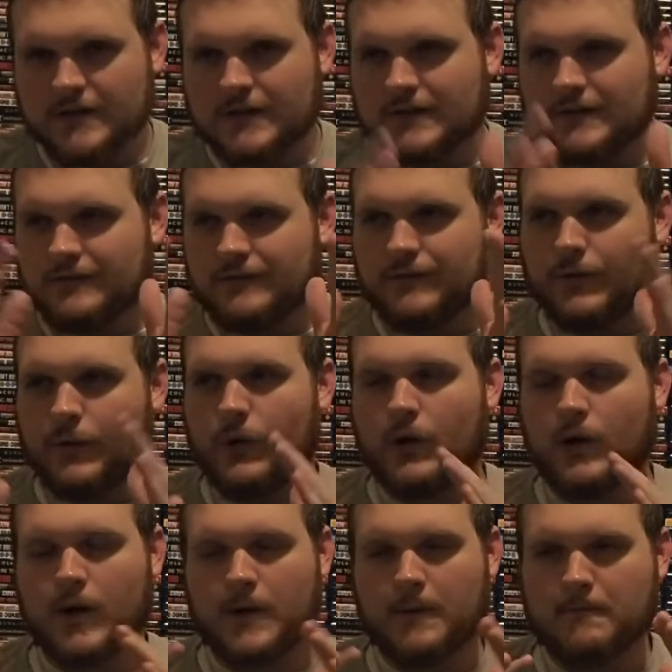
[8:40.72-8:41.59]

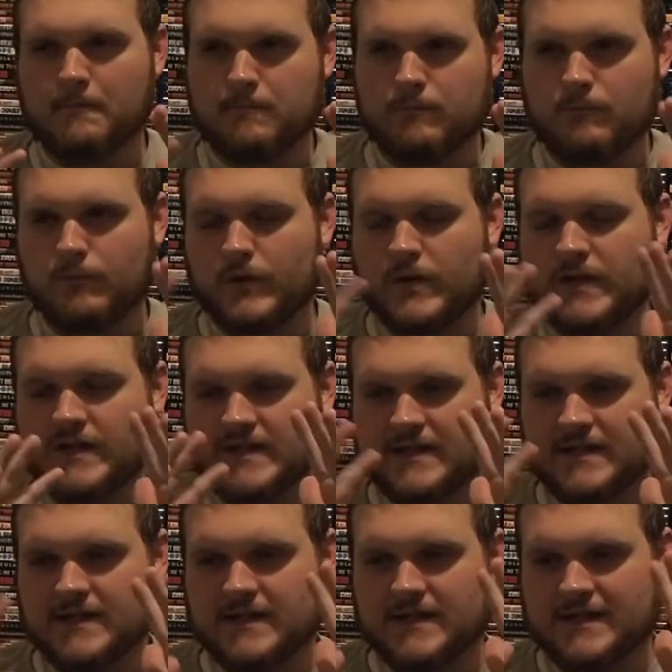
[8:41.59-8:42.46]
for
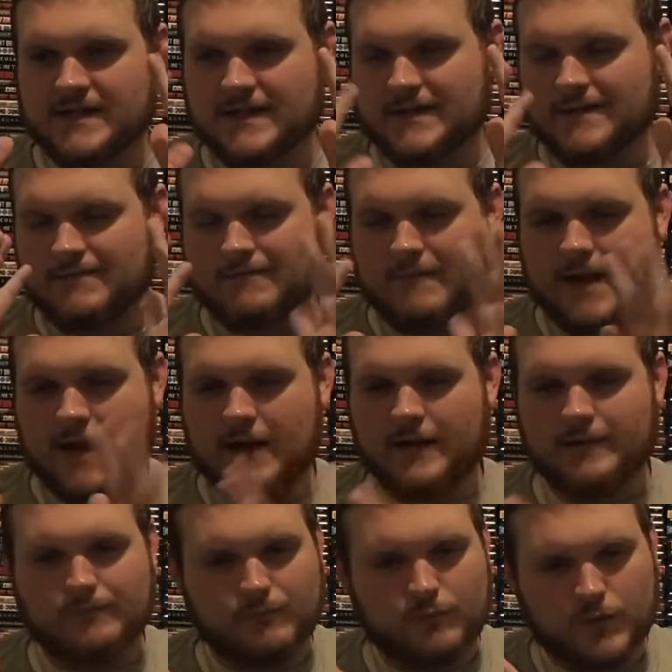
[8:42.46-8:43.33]
reasons
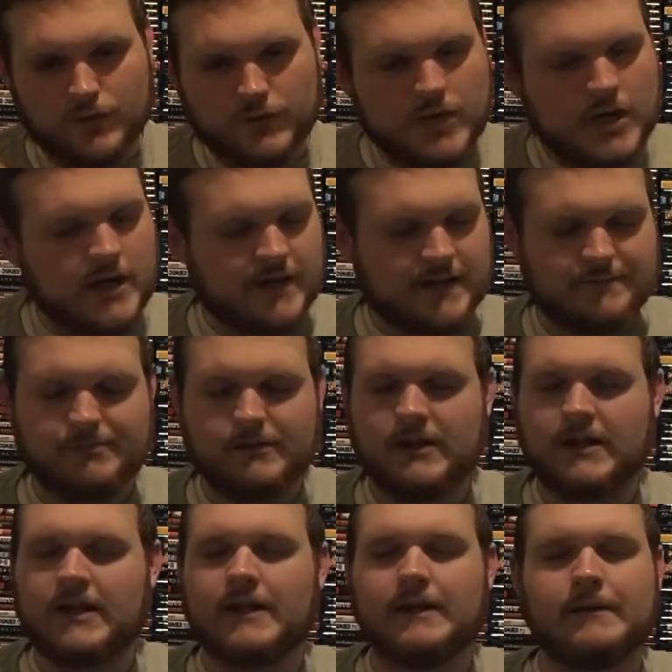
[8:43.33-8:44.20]
I will not
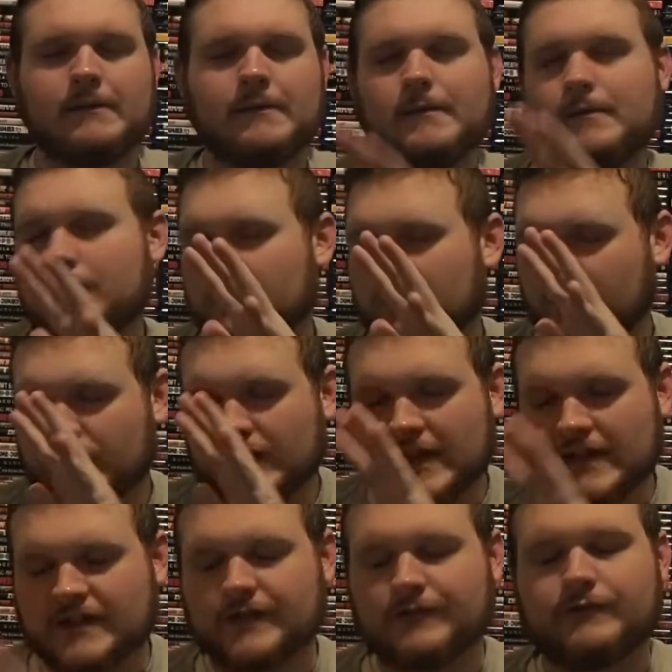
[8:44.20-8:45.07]
explain. So
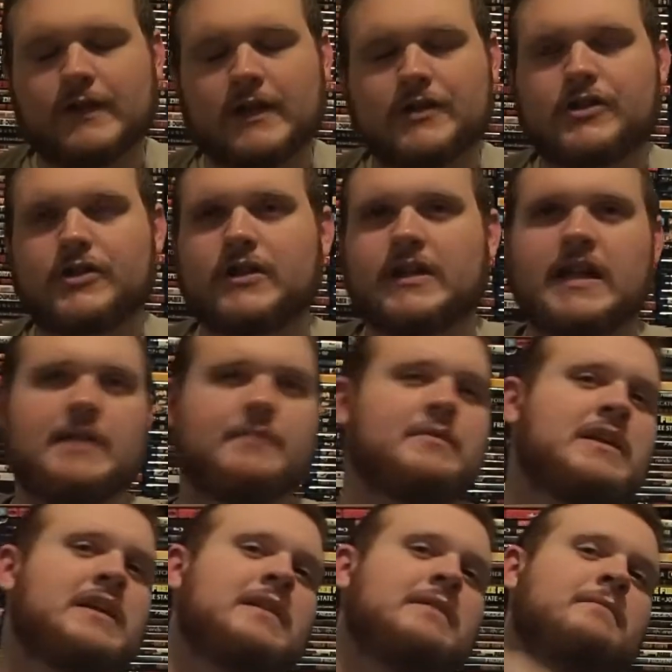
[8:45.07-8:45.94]
Dexter Fletcher came
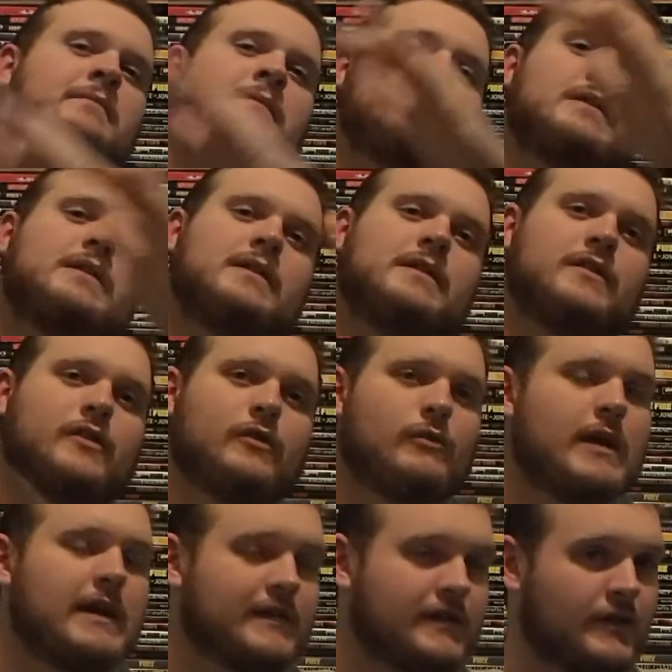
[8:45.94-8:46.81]
in,
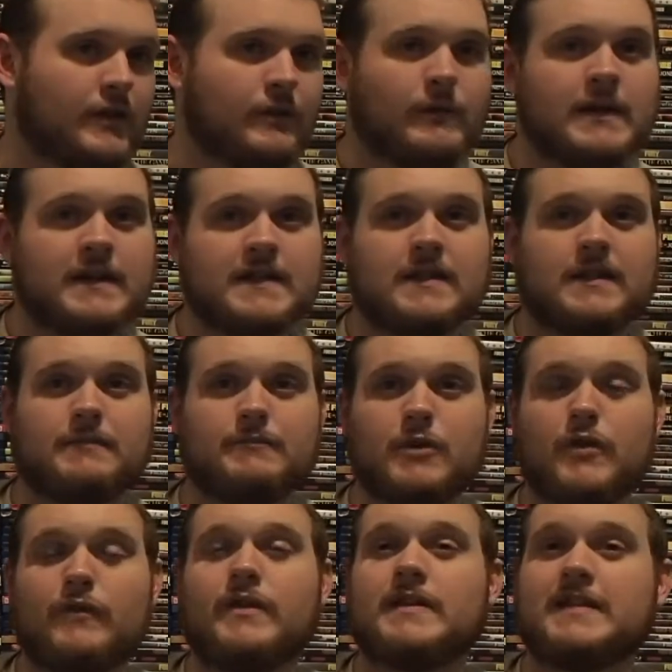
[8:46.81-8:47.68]
directed the rest of the
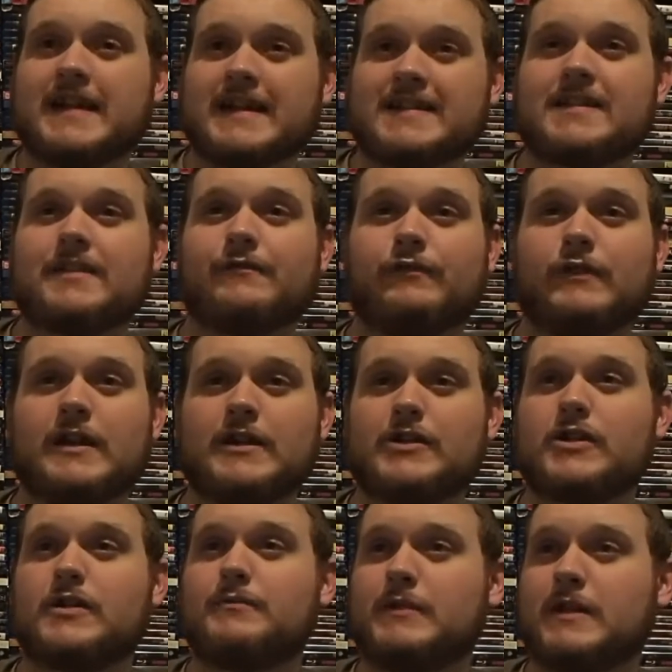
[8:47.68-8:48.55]
movie. Dexter
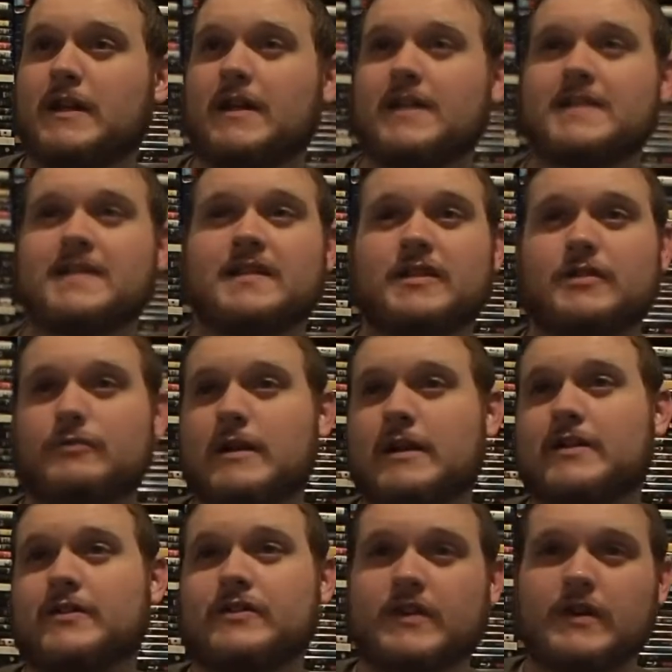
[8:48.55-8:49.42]
Fletcher, because of the
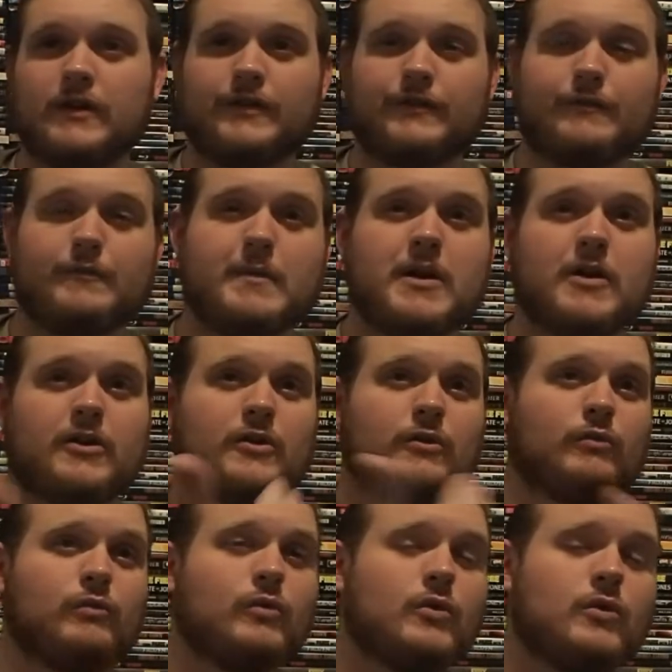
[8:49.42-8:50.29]
Directors Guild of America
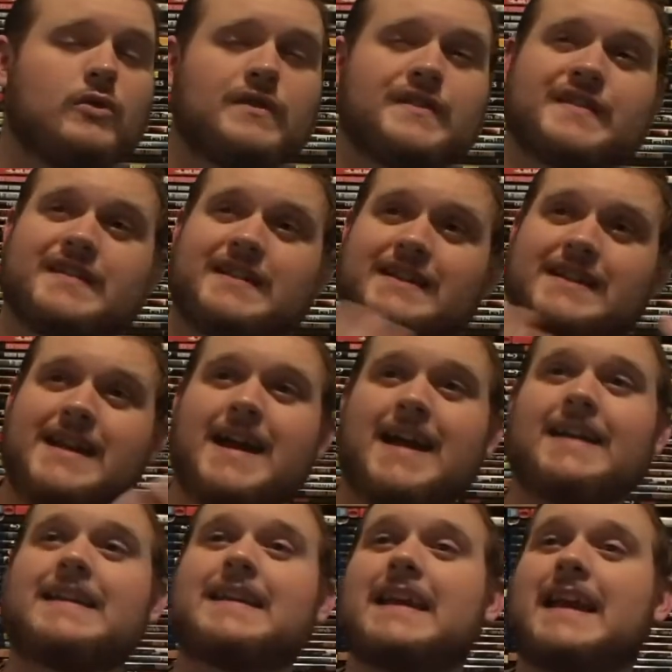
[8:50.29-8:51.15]
rules, did
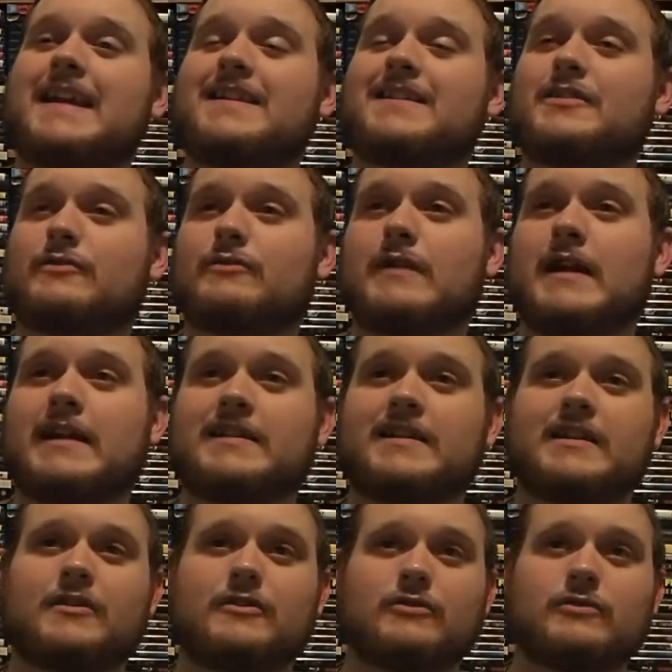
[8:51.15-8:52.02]
not get
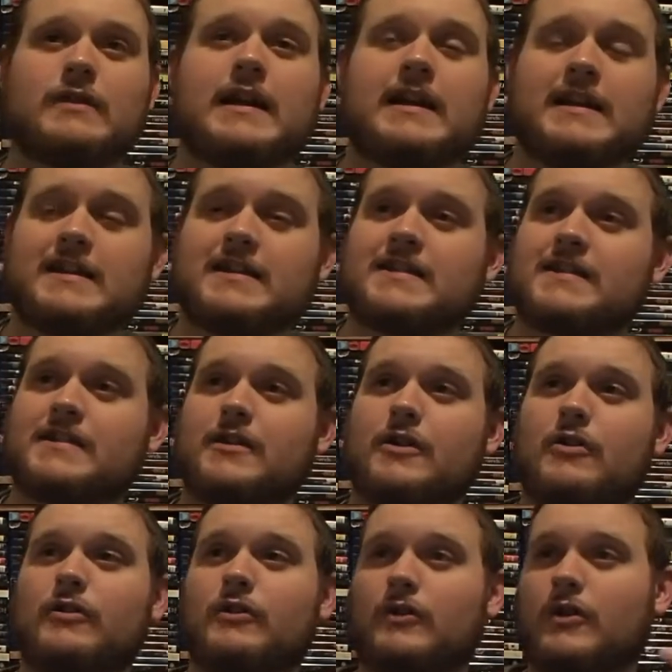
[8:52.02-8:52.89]
directing credits.
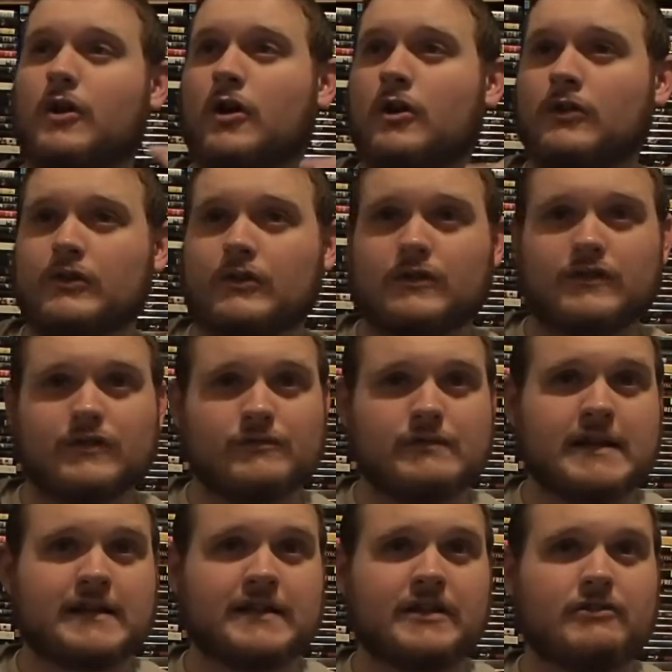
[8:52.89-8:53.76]
So all the
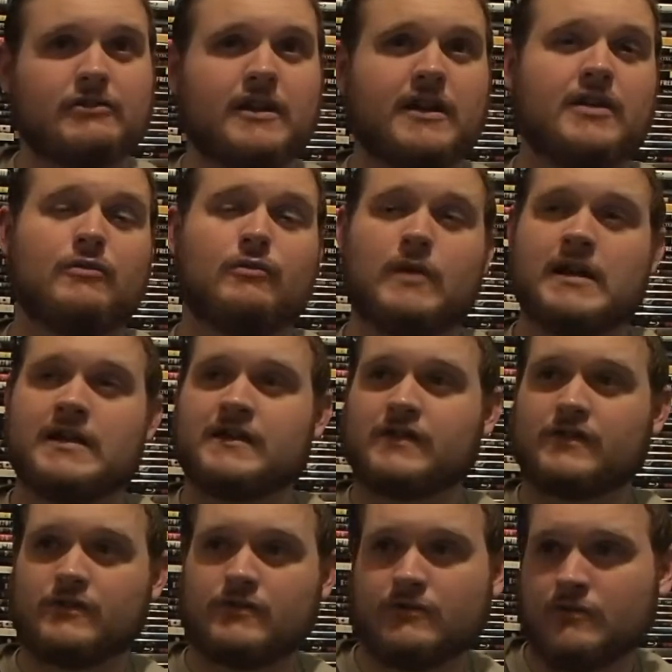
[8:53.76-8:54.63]
directing credit went
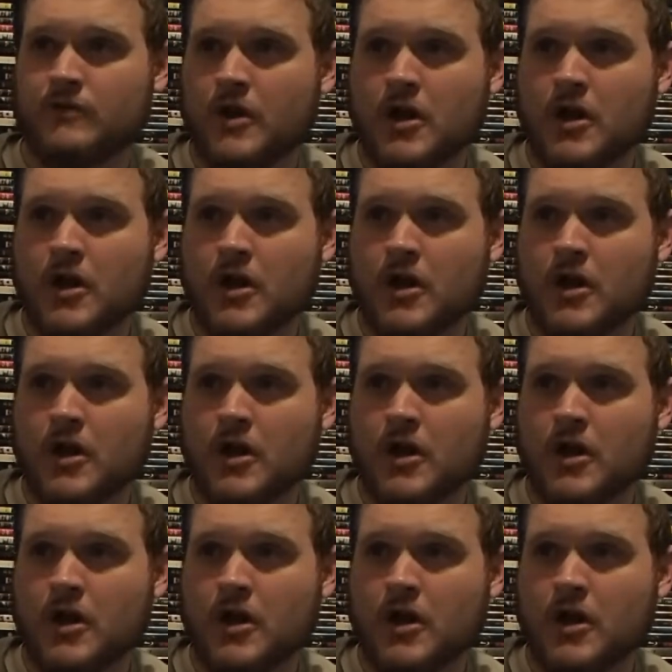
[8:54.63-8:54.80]
to